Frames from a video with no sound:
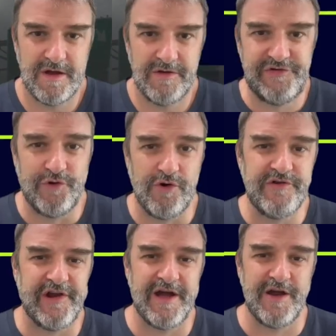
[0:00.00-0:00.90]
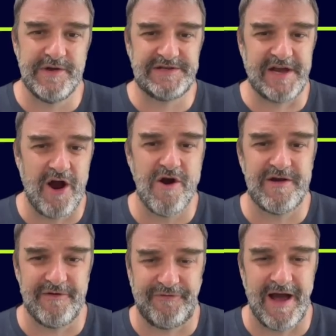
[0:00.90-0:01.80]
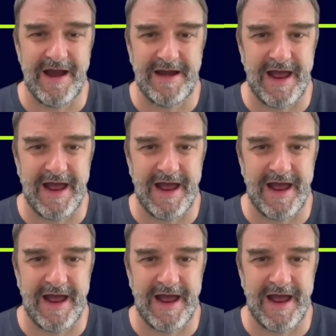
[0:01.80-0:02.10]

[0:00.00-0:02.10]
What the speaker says: Georgia, it was hard to find